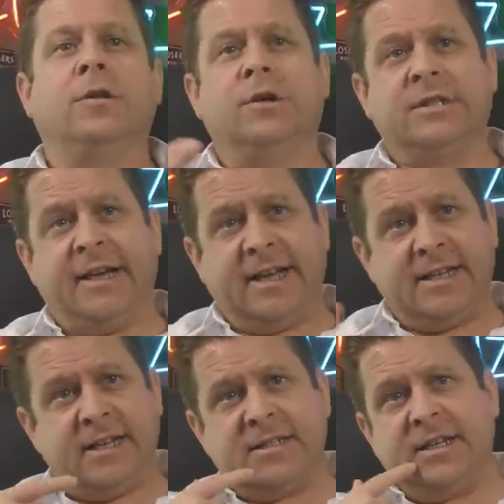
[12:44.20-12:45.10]
Looks like
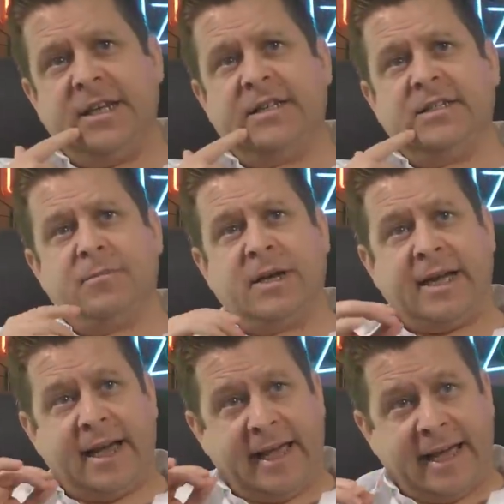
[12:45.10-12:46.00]
it does need some
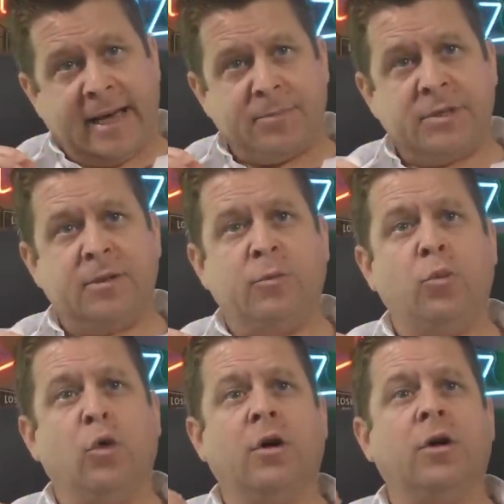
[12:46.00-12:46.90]
kind of app to
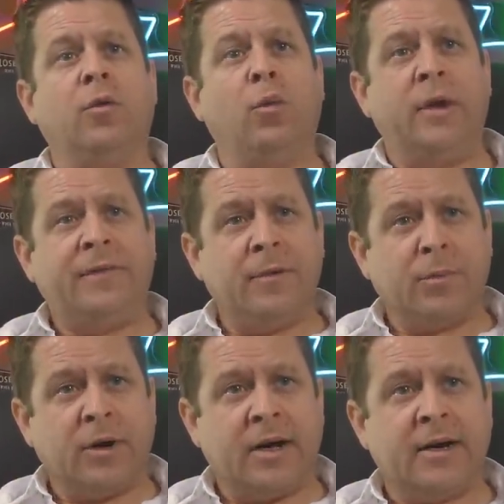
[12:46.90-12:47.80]
work with the
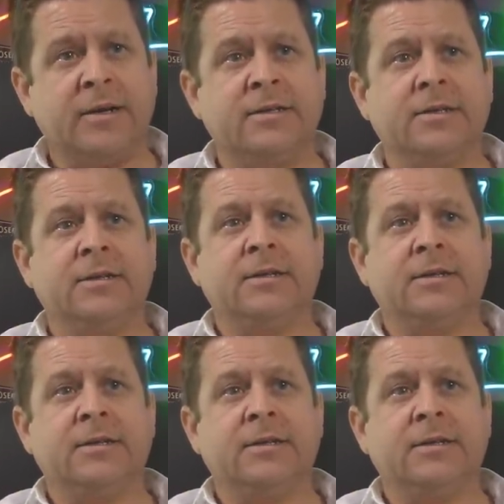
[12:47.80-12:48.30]
product.